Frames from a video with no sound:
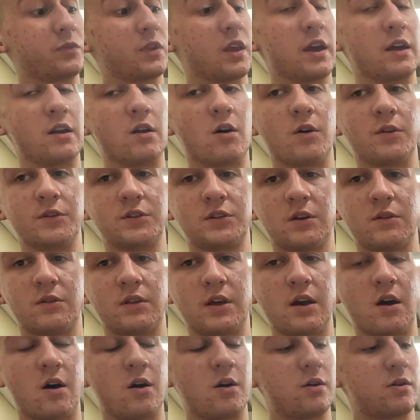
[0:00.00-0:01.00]
and also
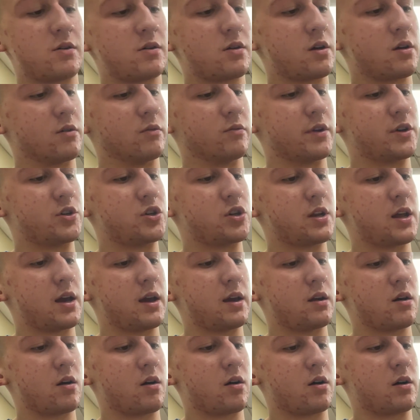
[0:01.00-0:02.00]
they all
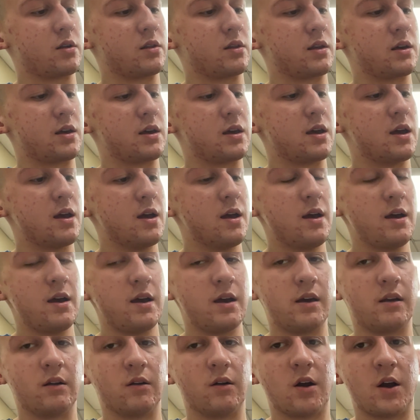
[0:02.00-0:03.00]
originate on the
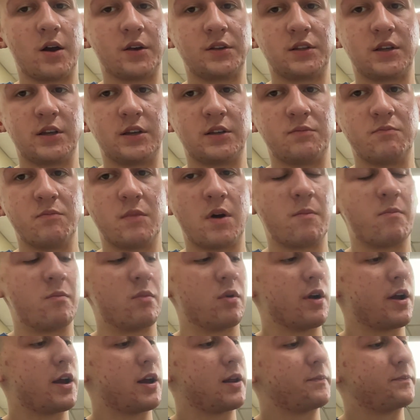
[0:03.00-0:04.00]
interosseous
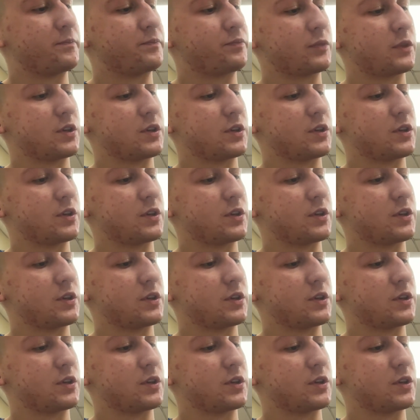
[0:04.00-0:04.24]
membrane.